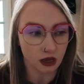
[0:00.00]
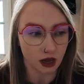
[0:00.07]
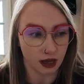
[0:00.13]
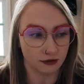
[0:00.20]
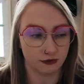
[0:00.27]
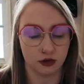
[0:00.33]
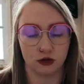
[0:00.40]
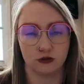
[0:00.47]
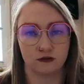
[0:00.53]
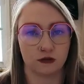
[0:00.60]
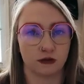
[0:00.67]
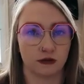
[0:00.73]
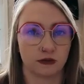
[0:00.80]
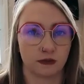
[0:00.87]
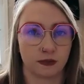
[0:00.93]
If
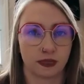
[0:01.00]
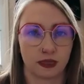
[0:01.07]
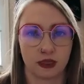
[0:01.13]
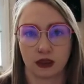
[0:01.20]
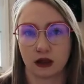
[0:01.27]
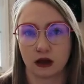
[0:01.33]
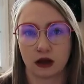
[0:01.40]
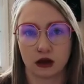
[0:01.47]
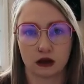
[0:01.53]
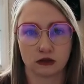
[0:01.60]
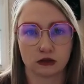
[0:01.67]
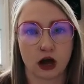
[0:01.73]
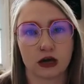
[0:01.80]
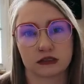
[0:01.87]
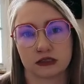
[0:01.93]
you've
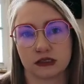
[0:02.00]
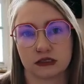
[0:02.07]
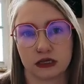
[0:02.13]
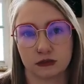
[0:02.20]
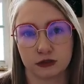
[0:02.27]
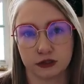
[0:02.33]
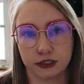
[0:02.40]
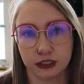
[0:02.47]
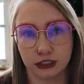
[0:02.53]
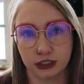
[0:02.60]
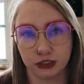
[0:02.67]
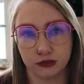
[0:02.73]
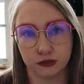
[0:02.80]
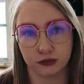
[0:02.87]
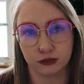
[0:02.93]
lost a sibling
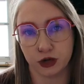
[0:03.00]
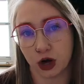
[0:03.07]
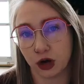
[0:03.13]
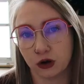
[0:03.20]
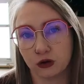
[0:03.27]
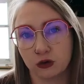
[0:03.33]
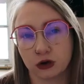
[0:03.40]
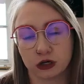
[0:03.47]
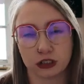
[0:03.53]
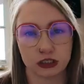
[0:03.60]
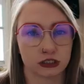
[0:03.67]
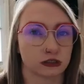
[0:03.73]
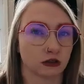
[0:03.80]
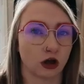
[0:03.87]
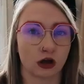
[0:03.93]
you know, or
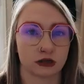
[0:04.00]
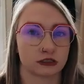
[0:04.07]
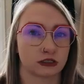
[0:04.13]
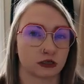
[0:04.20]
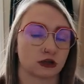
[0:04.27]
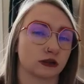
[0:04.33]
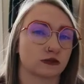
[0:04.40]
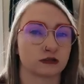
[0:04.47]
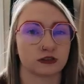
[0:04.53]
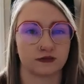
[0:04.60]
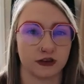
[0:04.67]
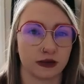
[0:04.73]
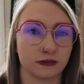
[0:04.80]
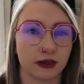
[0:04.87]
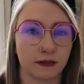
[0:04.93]
just lost a close
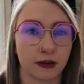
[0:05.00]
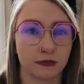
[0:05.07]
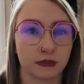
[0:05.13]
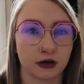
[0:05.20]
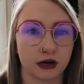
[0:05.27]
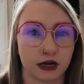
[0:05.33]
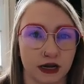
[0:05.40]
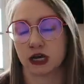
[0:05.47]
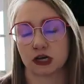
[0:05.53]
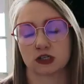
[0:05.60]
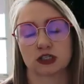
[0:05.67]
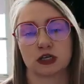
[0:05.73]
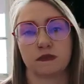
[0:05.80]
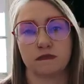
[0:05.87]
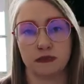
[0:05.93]
family member, he's
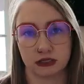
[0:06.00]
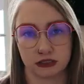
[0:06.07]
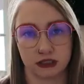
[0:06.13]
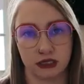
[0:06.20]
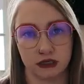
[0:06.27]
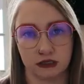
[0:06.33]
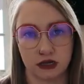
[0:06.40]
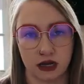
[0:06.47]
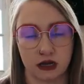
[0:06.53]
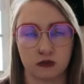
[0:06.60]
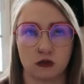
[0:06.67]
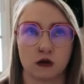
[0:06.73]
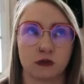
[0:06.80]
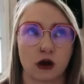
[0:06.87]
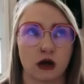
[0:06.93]
actually missing
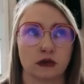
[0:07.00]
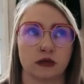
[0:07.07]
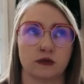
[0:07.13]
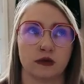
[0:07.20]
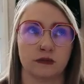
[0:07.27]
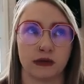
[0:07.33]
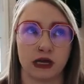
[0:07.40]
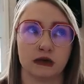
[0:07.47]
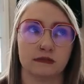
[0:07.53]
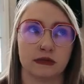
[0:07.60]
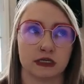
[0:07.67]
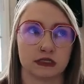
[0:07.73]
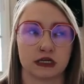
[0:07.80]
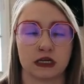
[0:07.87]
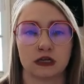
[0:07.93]
and will probably remain
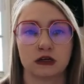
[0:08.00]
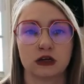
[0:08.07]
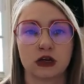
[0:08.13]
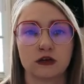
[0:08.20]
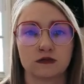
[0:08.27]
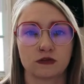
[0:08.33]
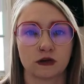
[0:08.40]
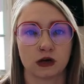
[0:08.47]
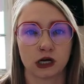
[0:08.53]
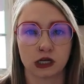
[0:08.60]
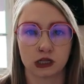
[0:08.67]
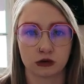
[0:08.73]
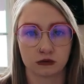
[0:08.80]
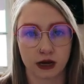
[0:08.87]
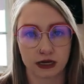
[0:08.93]
missing for
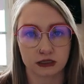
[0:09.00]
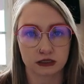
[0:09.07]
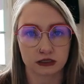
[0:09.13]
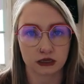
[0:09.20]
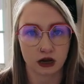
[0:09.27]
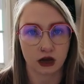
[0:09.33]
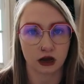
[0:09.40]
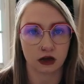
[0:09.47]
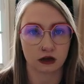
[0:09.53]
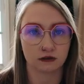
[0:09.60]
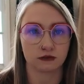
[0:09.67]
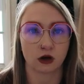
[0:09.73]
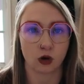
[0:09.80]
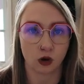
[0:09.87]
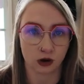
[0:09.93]
the rest
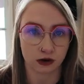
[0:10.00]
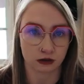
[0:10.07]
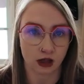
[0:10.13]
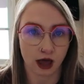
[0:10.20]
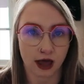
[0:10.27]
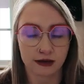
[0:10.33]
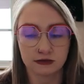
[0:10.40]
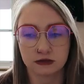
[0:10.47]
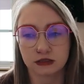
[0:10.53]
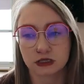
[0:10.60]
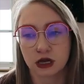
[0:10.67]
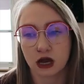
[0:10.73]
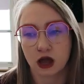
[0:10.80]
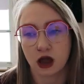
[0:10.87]
of our lives.